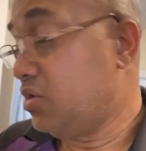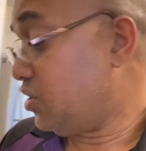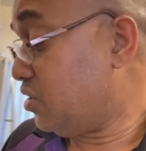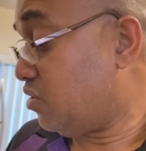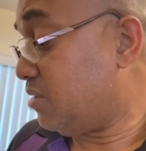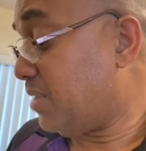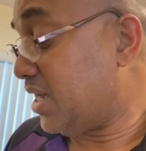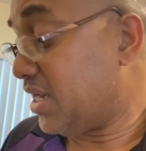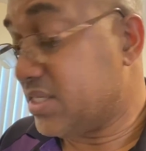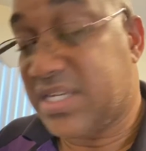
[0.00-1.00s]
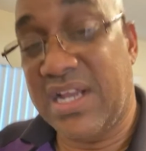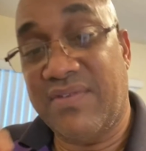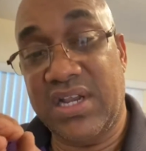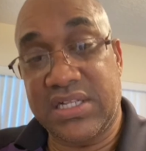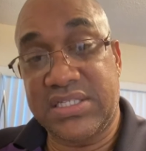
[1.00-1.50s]
you know, the bananas can have
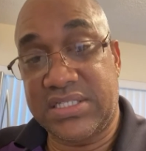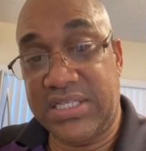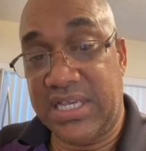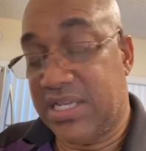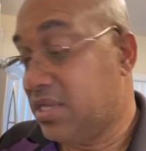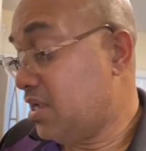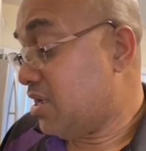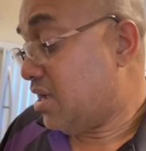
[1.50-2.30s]
a little stain,